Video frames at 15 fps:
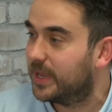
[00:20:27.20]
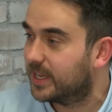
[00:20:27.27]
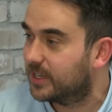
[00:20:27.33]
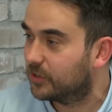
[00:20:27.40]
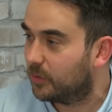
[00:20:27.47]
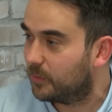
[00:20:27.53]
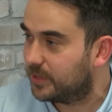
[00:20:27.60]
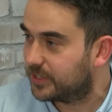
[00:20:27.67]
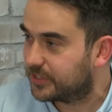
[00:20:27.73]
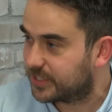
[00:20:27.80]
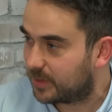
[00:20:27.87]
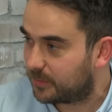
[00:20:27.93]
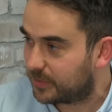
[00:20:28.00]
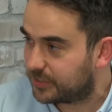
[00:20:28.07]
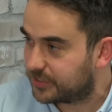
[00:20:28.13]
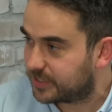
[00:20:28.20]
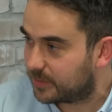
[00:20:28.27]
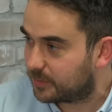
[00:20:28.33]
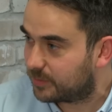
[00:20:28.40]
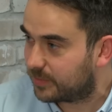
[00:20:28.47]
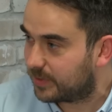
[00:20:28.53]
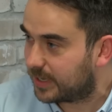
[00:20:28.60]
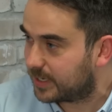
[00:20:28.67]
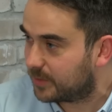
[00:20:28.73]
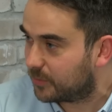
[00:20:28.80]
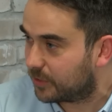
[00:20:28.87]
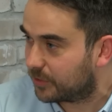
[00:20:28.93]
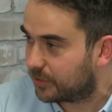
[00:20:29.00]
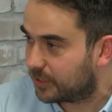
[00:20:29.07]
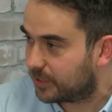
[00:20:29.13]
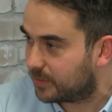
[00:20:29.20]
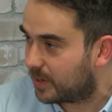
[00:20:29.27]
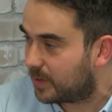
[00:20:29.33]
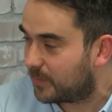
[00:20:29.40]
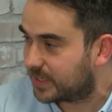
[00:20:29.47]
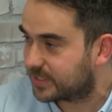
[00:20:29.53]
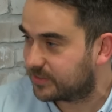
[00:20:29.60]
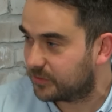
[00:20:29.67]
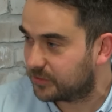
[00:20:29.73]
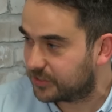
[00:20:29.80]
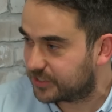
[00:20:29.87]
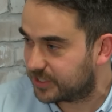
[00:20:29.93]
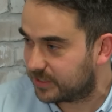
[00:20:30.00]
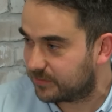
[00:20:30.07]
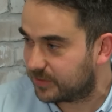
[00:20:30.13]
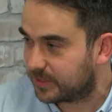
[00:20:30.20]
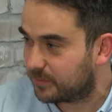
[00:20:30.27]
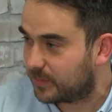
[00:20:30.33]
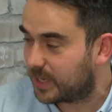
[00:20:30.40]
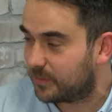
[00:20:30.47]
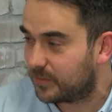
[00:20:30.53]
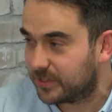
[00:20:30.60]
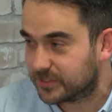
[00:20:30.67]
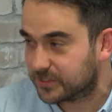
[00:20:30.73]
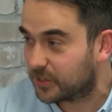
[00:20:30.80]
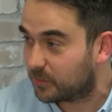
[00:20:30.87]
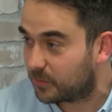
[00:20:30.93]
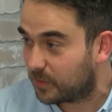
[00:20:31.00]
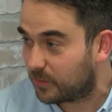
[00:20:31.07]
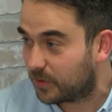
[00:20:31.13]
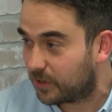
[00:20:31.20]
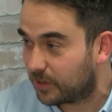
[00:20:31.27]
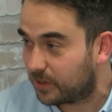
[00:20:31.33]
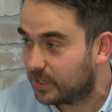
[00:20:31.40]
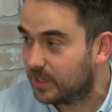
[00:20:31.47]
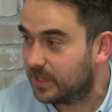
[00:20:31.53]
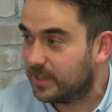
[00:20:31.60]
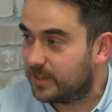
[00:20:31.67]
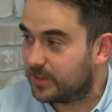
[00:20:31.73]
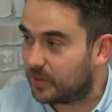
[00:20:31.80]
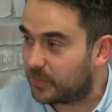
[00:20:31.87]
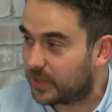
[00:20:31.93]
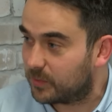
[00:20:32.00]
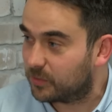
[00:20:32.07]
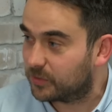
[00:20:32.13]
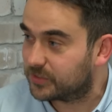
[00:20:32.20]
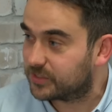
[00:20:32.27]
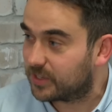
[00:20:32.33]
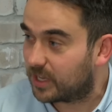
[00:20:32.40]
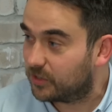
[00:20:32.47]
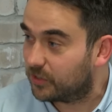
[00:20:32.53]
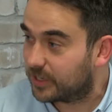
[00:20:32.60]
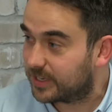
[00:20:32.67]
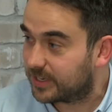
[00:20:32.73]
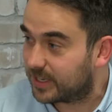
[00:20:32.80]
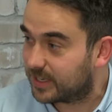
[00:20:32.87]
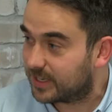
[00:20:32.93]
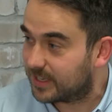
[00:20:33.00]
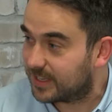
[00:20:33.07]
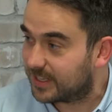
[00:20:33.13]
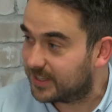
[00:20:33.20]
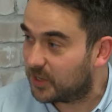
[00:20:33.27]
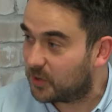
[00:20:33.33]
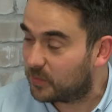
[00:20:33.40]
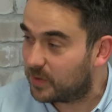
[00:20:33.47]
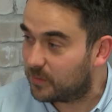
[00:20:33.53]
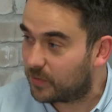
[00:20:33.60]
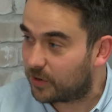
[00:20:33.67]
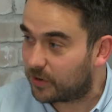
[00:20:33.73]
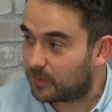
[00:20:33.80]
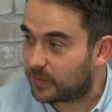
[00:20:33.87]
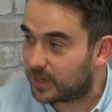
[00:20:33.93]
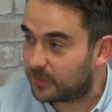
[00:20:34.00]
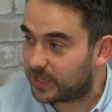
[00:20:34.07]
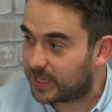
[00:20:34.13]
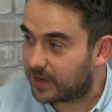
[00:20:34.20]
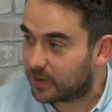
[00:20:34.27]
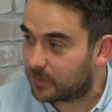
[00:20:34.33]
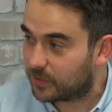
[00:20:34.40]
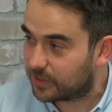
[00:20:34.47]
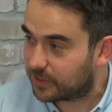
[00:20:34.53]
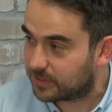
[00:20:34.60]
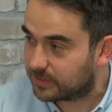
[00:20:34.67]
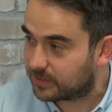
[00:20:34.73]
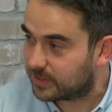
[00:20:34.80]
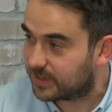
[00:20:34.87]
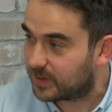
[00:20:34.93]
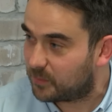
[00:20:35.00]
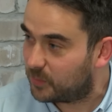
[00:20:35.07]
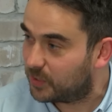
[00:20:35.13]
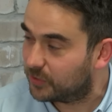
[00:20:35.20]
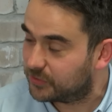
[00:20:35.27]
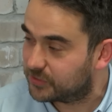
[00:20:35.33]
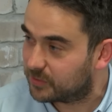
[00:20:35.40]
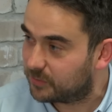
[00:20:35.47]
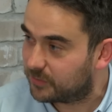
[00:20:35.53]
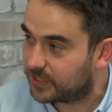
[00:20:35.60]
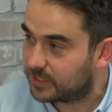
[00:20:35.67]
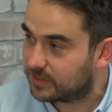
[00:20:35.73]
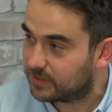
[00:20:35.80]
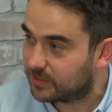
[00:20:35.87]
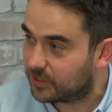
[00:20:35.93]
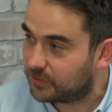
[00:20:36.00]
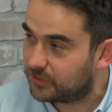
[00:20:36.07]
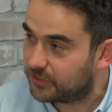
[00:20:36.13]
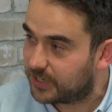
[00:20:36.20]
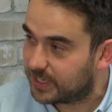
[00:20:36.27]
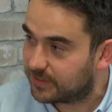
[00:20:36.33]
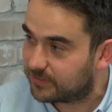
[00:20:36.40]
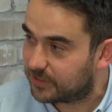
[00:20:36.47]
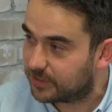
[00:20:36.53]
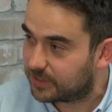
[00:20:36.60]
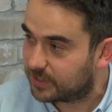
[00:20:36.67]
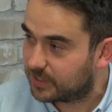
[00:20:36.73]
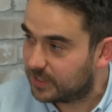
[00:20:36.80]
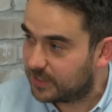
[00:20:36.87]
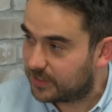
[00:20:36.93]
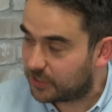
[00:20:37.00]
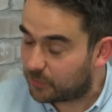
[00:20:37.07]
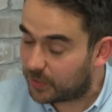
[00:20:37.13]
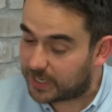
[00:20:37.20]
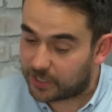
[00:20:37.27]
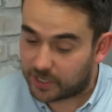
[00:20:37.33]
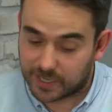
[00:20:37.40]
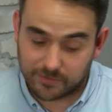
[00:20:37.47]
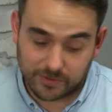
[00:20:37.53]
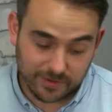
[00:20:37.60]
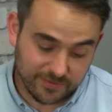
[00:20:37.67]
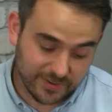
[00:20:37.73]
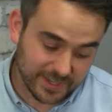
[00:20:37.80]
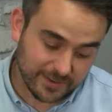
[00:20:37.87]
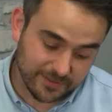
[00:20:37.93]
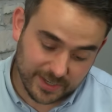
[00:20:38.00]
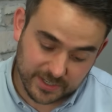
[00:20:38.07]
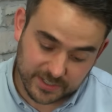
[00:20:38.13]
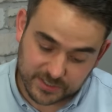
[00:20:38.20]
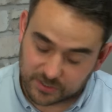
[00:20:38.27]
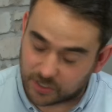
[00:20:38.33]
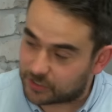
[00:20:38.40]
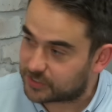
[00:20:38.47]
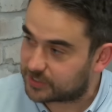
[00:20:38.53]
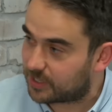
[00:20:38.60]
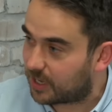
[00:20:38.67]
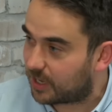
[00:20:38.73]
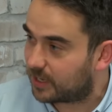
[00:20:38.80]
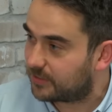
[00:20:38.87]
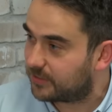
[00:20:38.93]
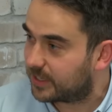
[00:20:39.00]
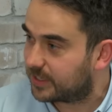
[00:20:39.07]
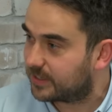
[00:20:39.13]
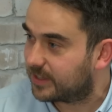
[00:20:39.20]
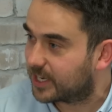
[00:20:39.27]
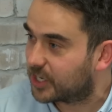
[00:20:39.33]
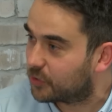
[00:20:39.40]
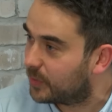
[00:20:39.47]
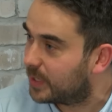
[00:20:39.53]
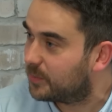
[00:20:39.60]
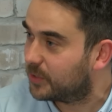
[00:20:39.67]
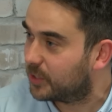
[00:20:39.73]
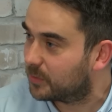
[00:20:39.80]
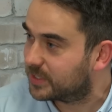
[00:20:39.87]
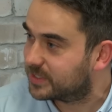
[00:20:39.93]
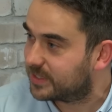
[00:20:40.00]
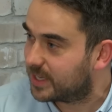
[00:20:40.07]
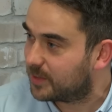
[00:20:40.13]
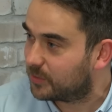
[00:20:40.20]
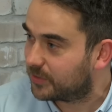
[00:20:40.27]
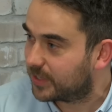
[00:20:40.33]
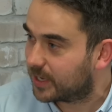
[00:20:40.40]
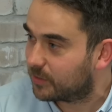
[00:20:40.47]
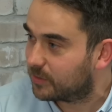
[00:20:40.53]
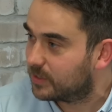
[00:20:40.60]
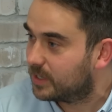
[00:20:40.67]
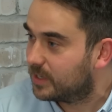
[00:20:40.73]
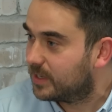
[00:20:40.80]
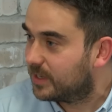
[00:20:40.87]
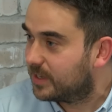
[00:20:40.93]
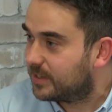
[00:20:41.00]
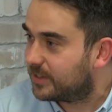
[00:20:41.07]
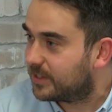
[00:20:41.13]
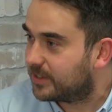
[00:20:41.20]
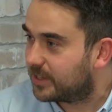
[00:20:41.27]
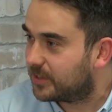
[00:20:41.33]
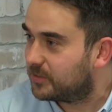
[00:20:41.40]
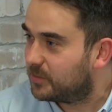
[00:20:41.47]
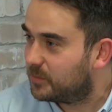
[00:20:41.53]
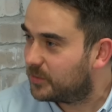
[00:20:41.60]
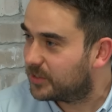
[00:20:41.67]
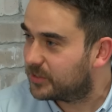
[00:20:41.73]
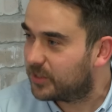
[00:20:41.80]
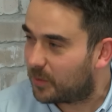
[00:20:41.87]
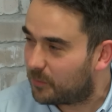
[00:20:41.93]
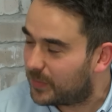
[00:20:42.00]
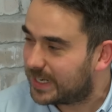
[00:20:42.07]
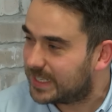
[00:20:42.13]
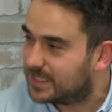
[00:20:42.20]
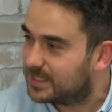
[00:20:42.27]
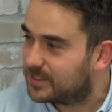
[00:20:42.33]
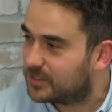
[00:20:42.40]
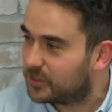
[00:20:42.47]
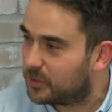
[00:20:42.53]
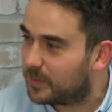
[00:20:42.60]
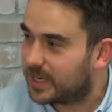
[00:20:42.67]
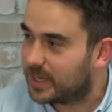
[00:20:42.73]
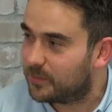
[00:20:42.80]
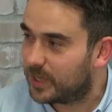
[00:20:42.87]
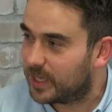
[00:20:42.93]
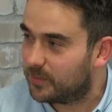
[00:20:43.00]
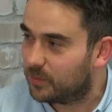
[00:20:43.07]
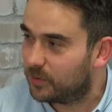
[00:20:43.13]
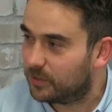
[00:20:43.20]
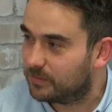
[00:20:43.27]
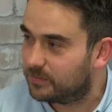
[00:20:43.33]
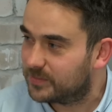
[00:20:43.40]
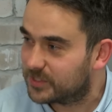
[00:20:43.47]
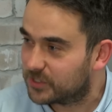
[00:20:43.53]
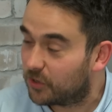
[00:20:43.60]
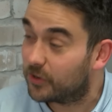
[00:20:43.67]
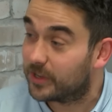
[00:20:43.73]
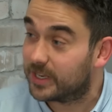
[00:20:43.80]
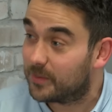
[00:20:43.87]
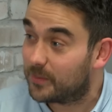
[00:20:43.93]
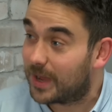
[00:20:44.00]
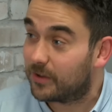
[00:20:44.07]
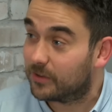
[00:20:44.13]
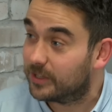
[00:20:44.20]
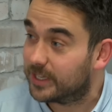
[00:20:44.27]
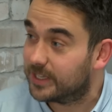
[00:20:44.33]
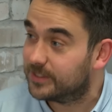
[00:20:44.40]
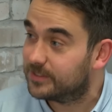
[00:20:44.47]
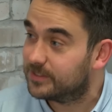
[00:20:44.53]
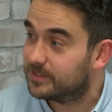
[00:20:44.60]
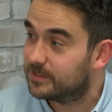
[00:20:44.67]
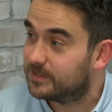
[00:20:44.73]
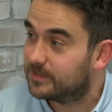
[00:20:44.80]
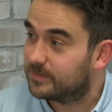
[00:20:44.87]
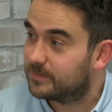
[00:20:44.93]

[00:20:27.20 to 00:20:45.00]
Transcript: big club in the Championship anymore that are massively underachieving. Maybe there's a couple more that people will start looking at a little bit more, and maybe Gary Monk can kind of build something underneath the radar, given the fact they've had a slow start and they're creeping up the table now. There's not too many people talking about Leeds.